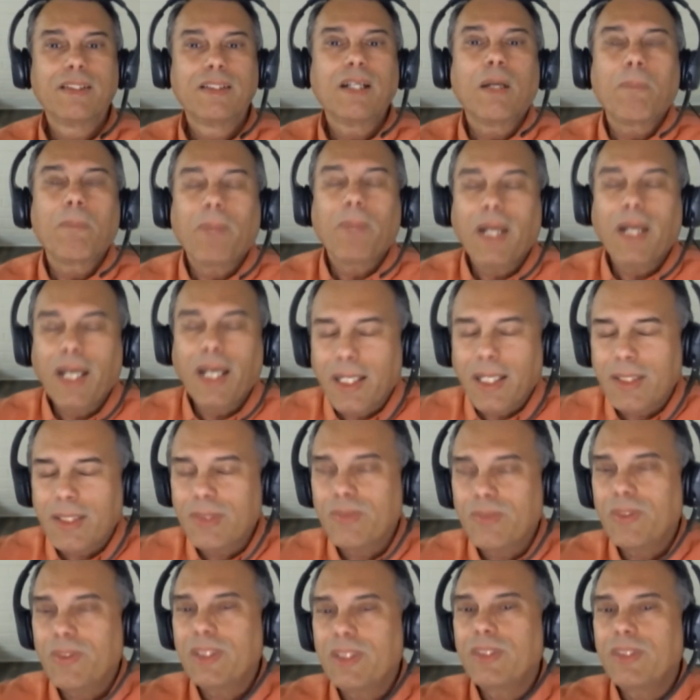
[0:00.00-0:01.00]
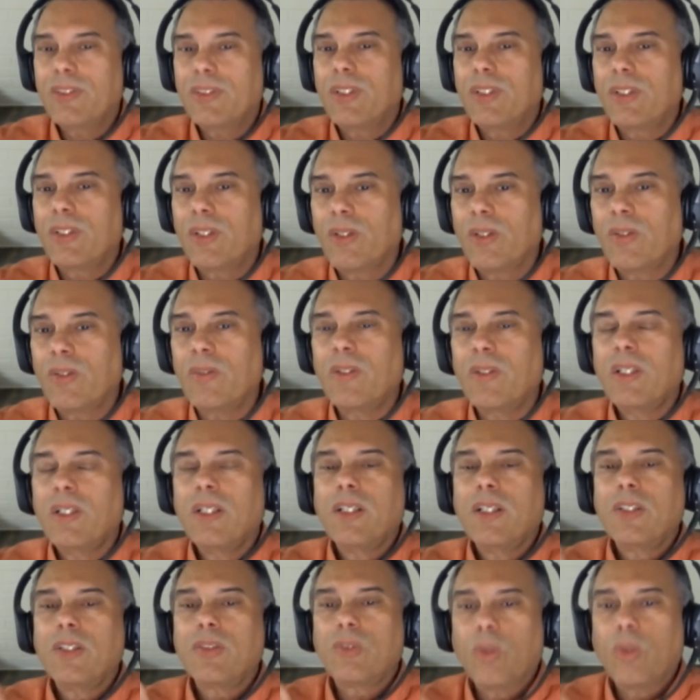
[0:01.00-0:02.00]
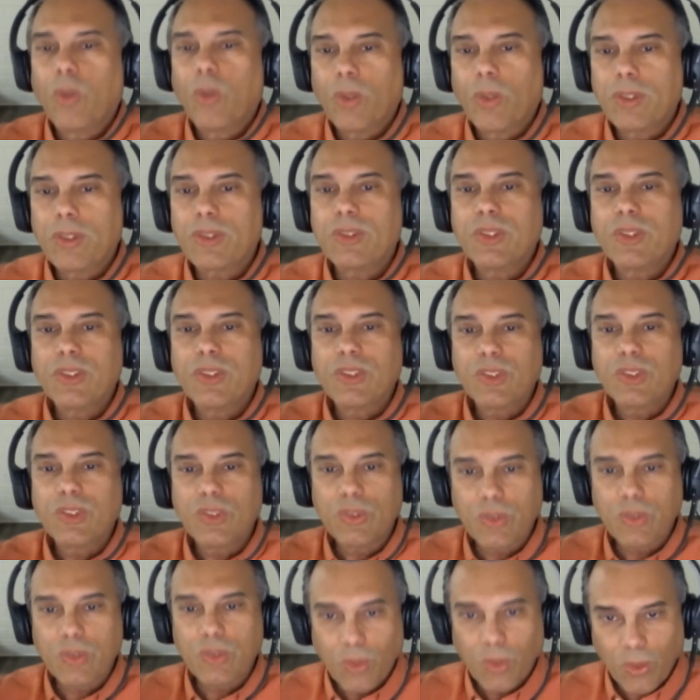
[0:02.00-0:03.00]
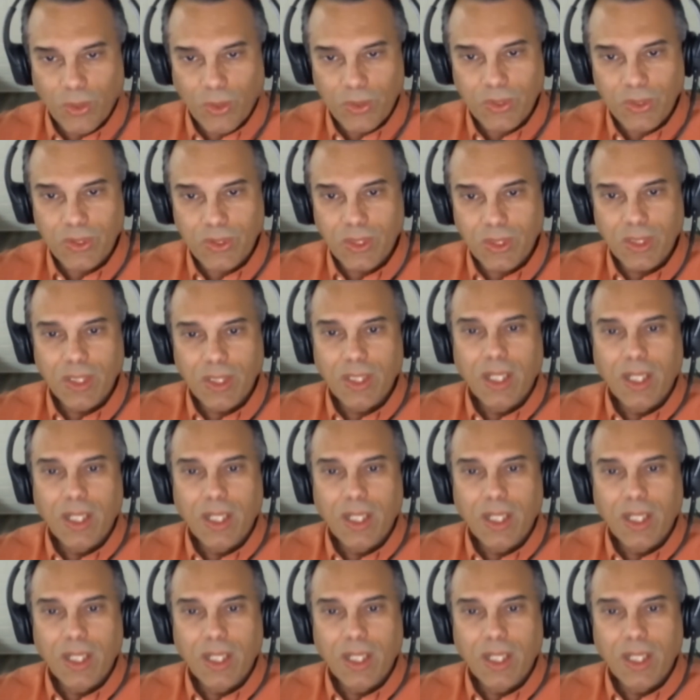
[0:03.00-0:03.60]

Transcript: to go towards the source